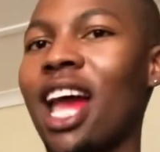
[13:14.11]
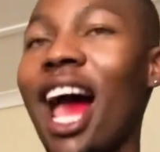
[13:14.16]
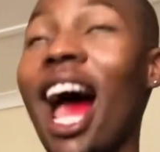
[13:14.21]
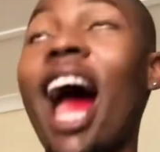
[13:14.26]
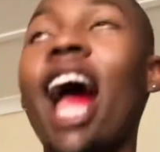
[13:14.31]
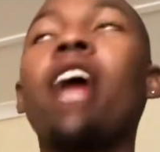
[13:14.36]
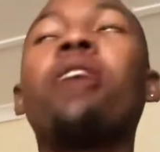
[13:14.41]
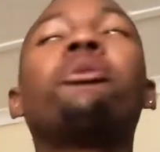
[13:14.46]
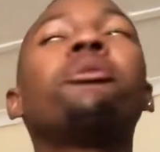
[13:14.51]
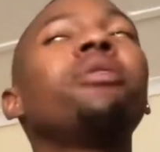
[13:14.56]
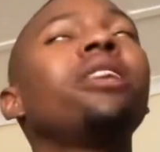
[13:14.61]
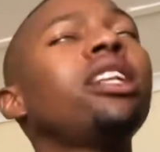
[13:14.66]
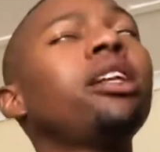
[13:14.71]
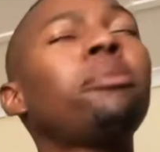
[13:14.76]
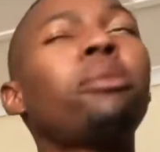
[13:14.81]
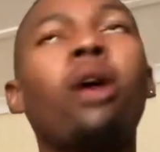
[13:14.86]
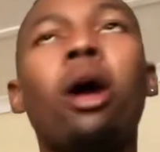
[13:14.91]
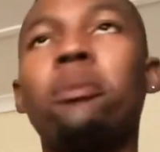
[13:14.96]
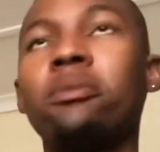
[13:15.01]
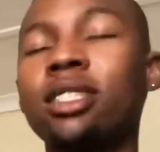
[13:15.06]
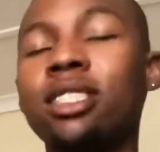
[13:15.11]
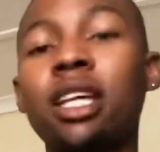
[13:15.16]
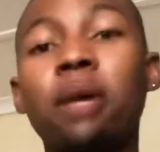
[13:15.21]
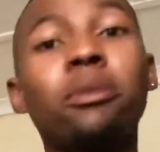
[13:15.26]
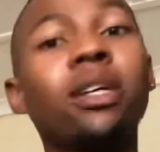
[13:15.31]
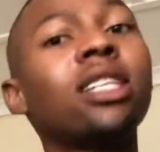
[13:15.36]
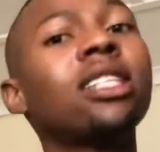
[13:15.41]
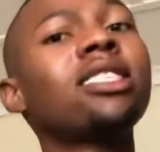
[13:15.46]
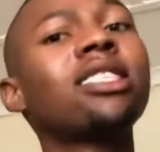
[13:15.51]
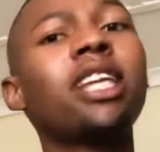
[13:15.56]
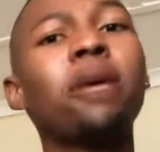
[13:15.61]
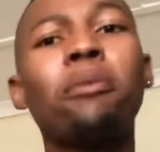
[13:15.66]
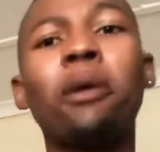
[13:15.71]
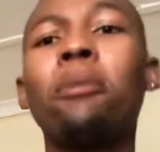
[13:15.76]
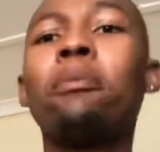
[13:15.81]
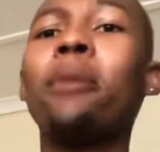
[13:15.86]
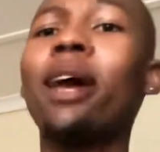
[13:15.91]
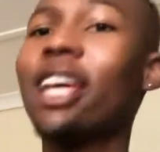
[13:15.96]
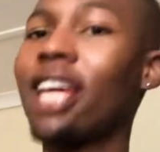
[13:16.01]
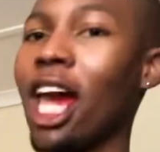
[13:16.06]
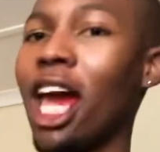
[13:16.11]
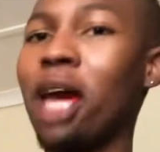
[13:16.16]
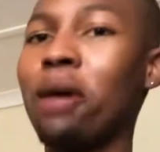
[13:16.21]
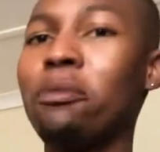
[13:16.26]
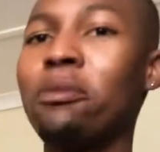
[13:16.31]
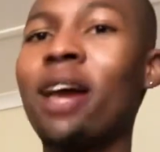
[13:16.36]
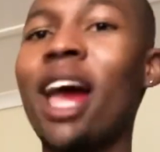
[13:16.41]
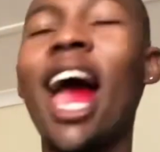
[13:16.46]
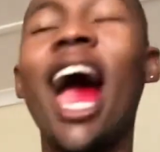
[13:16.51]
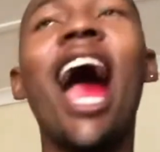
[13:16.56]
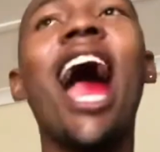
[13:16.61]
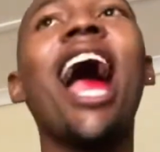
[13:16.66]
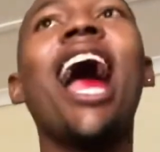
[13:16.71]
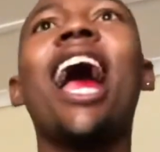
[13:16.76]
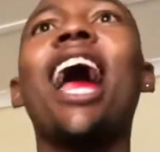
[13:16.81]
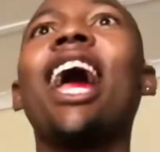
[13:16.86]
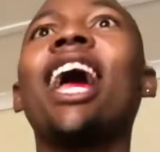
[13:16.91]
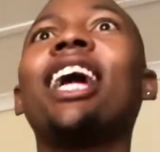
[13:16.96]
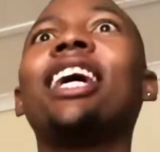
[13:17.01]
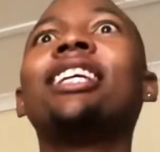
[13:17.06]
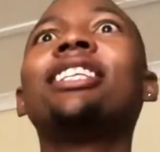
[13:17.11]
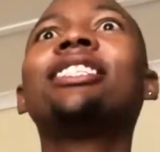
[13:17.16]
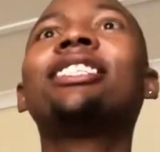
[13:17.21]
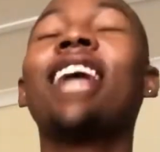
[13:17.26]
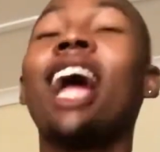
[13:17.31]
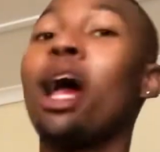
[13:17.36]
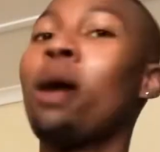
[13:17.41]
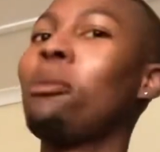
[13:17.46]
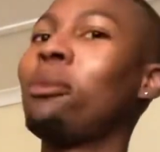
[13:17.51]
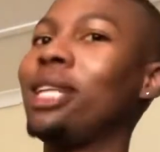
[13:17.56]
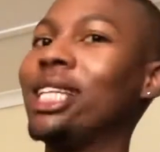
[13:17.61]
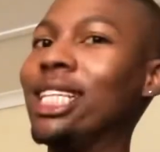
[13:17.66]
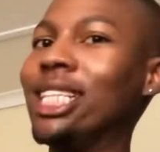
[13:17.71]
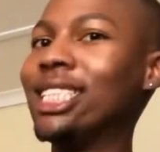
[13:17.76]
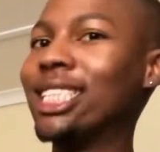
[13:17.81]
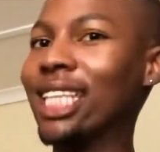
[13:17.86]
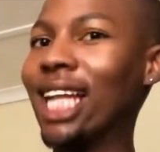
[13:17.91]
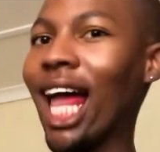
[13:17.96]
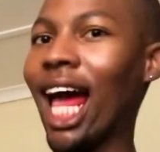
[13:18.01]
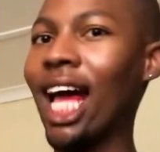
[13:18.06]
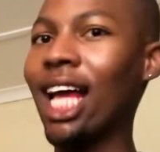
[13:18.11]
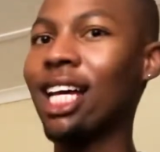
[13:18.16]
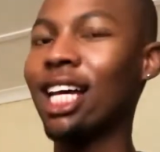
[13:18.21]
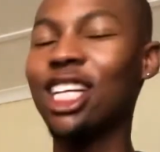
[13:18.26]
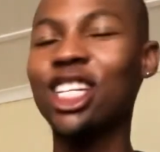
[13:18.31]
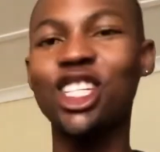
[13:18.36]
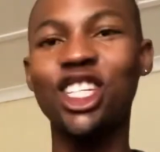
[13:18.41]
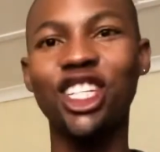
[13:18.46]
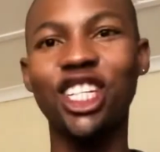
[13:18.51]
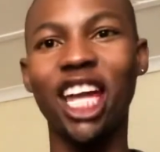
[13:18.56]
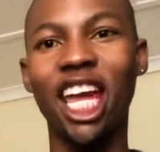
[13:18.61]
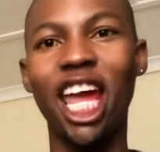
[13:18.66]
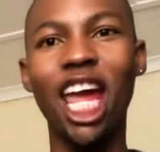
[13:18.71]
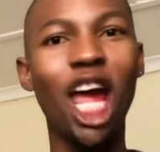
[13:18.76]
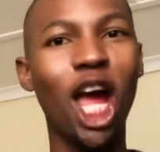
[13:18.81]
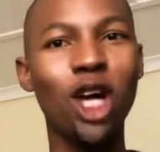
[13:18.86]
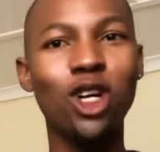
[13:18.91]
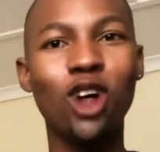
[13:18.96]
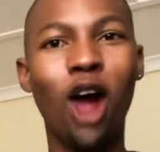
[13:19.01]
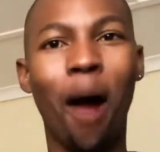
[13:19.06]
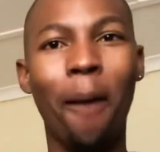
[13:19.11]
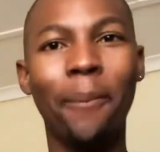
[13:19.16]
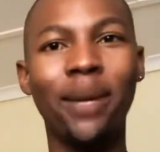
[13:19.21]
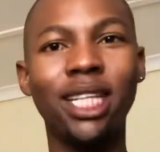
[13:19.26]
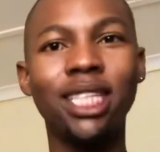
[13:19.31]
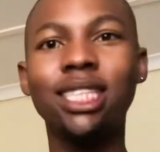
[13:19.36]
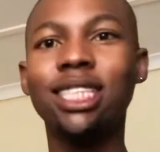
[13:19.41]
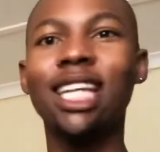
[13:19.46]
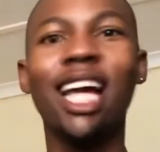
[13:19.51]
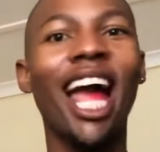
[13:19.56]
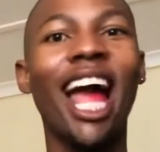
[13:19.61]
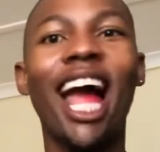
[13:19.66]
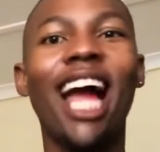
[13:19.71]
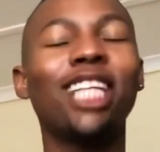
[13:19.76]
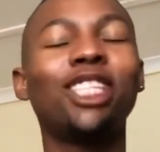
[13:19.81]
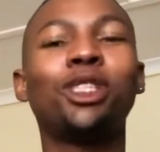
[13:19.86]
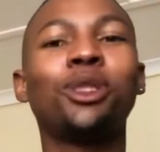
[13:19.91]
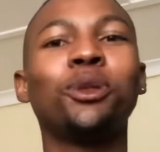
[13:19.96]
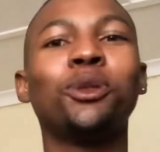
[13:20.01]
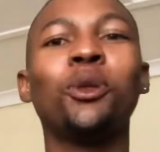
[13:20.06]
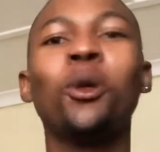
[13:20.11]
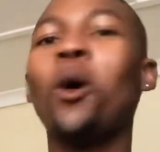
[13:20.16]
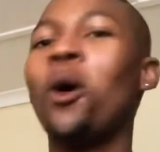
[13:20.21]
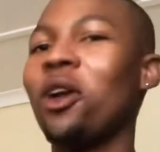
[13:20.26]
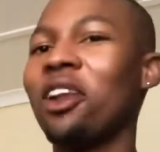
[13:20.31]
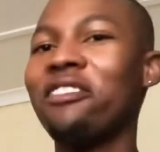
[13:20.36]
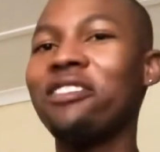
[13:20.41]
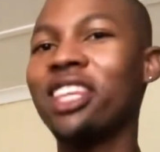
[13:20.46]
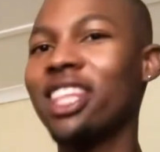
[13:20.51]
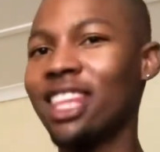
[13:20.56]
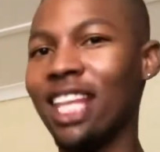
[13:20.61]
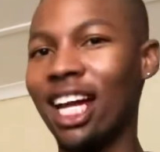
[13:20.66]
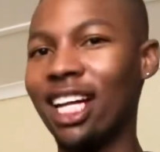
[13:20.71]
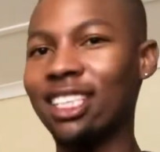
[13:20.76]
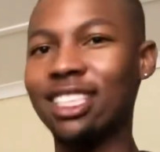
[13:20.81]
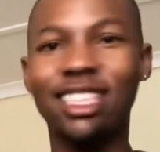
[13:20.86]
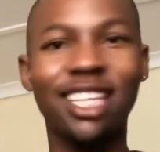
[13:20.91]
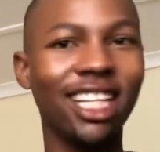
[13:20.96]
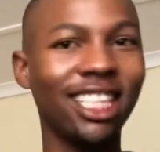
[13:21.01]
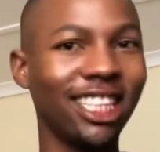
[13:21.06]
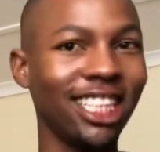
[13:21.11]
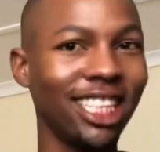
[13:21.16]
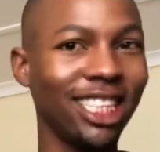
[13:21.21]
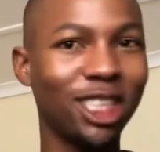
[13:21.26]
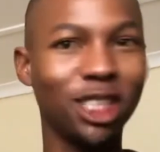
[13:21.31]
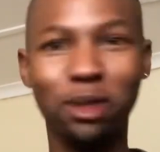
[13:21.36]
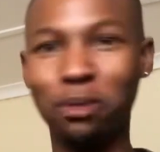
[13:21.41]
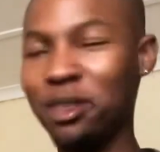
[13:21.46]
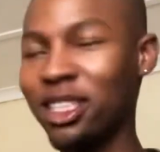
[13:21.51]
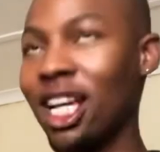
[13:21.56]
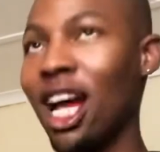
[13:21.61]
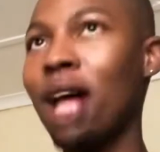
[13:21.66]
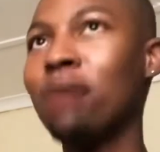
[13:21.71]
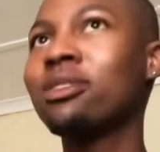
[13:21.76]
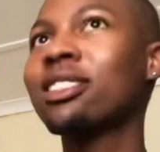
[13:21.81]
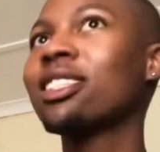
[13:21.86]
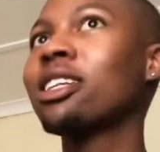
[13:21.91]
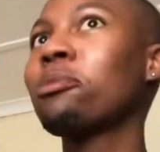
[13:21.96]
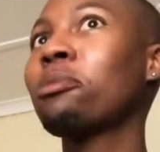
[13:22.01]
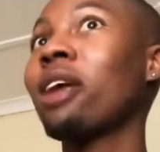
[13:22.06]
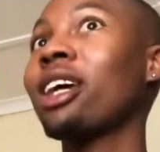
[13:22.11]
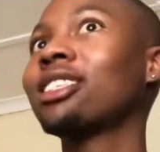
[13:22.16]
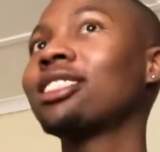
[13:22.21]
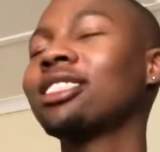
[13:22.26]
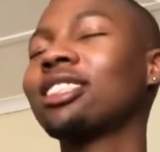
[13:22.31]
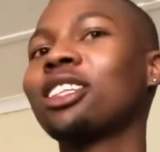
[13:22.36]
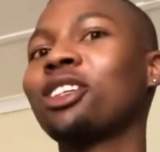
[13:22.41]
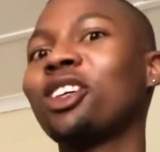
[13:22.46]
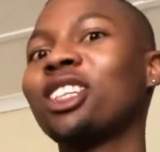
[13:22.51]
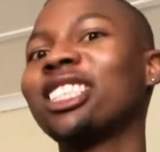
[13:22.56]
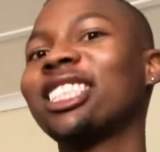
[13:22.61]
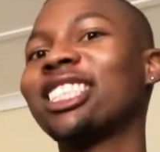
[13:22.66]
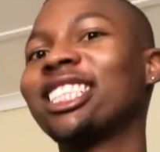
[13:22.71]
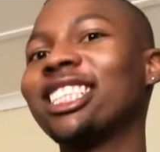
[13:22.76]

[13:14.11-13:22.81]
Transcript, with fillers: I really promise I'm gonna step up my game. And please like, share, comment, and do all of the things that needs to be done. I'm still practicing because